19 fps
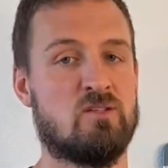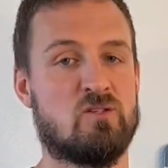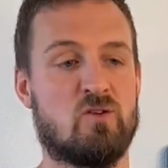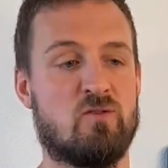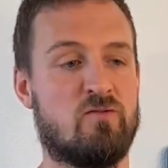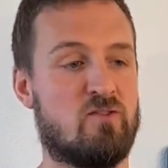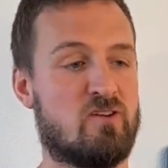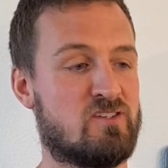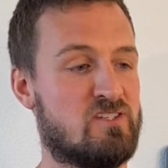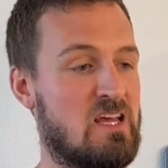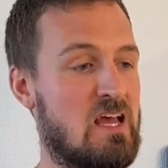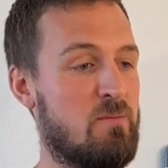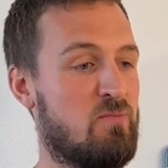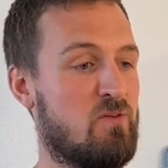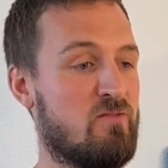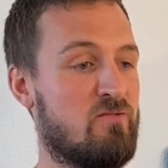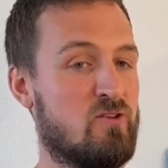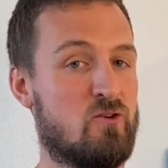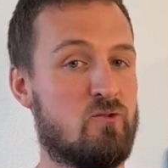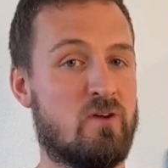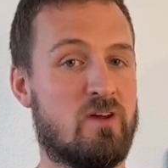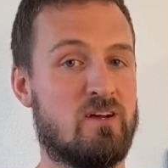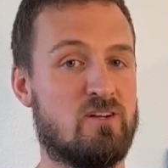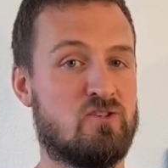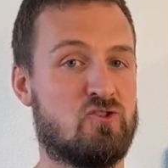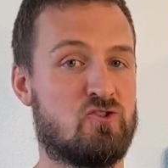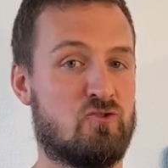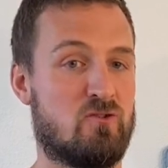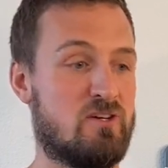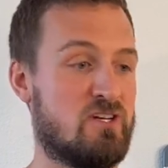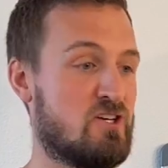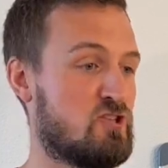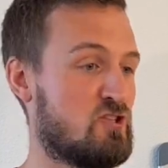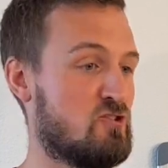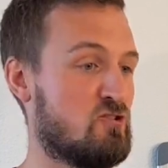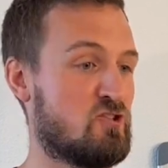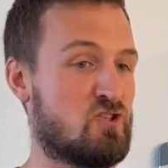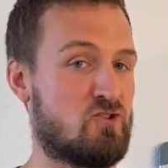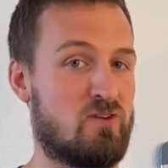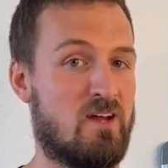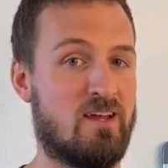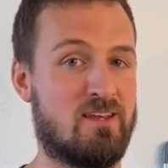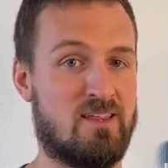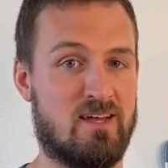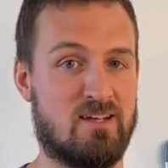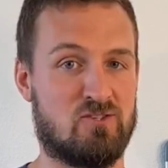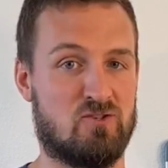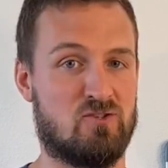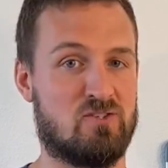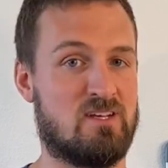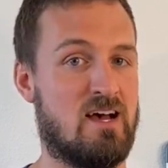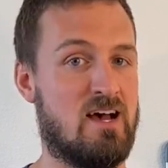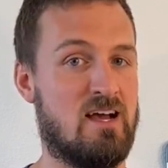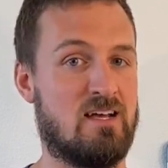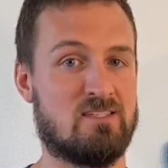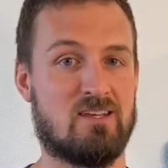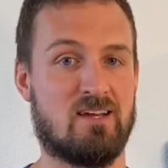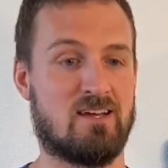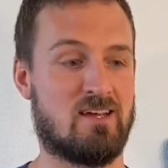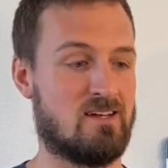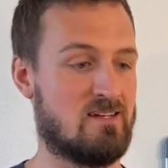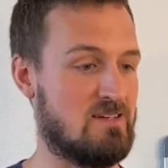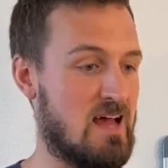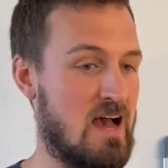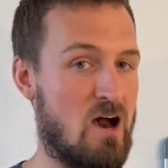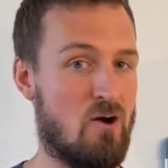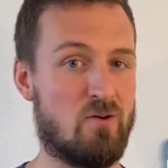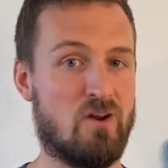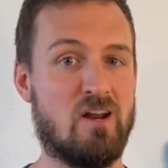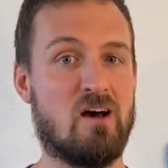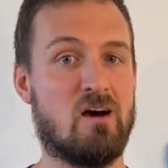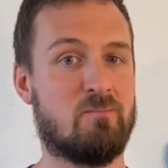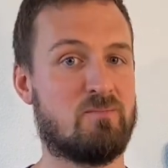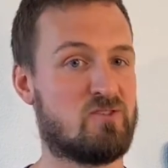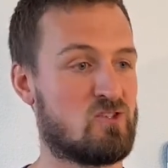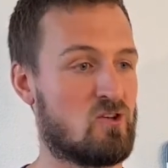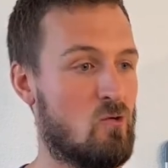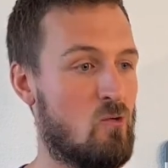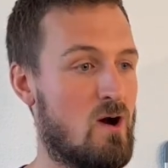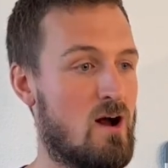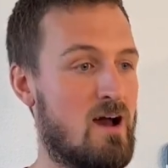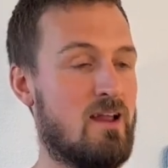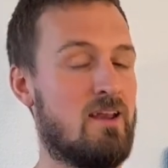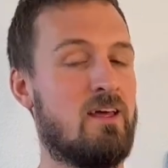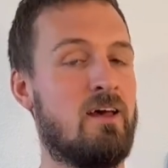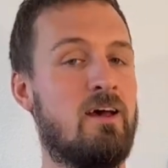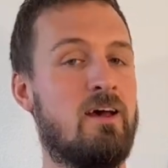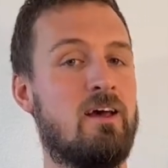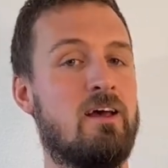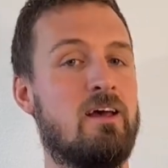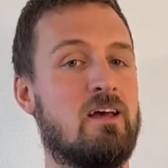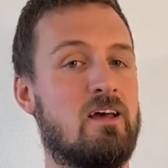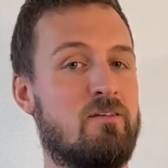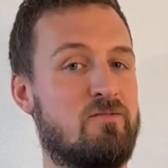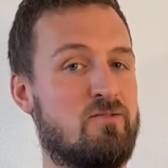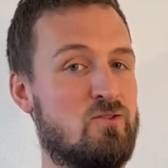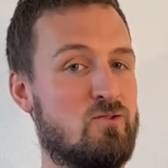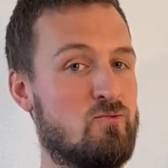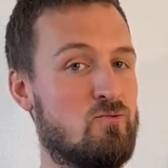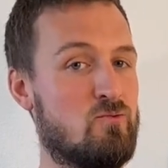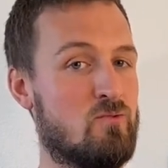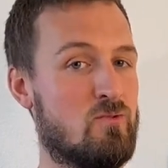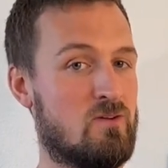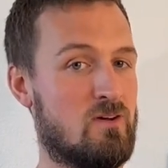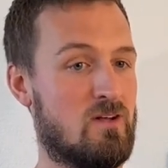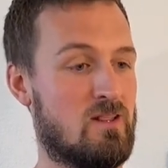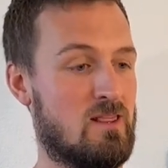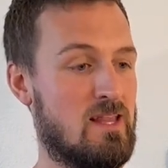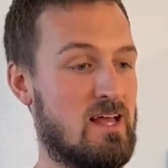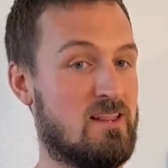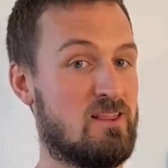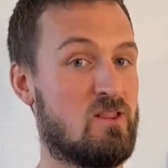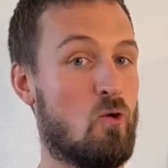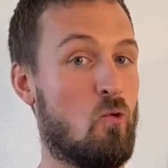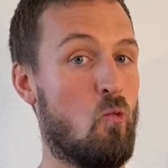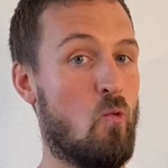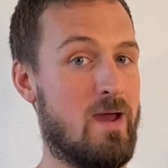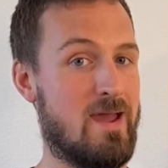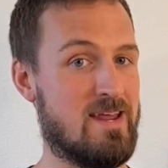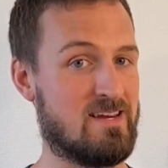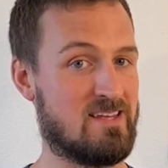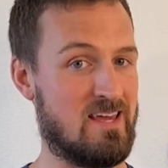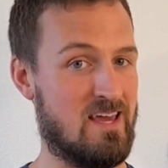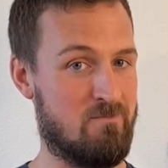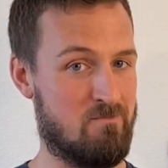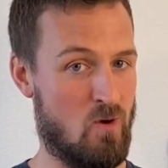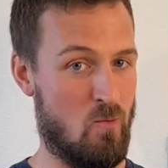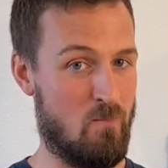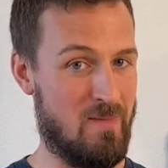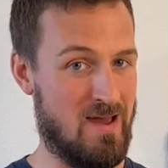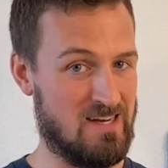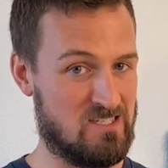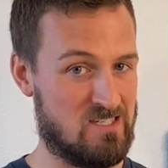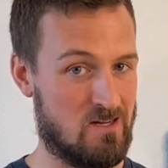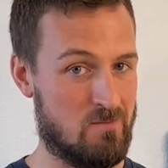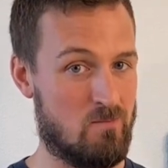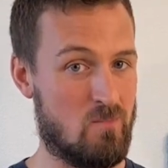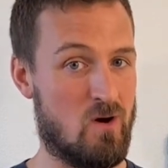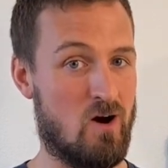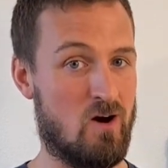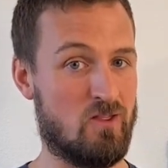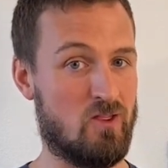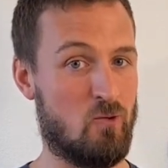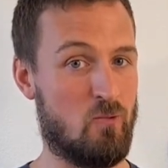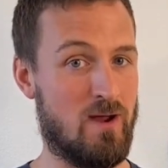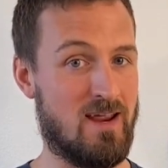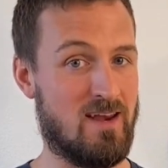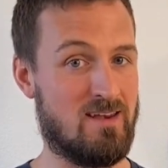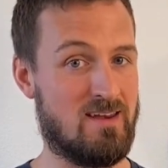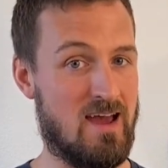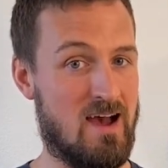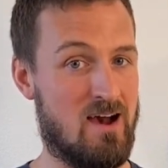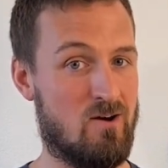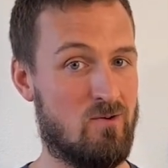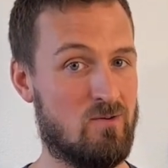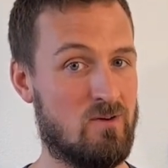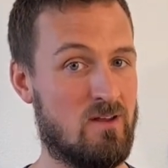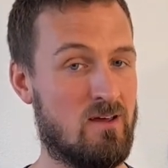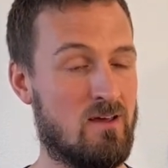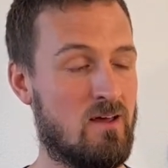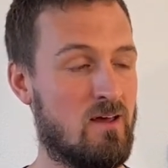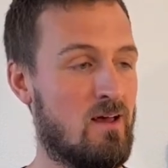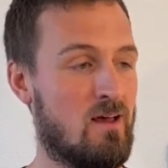So, for example, if you're doing a traditional strength exercise like a down and up squat, if you let the weight get momentum on the way down,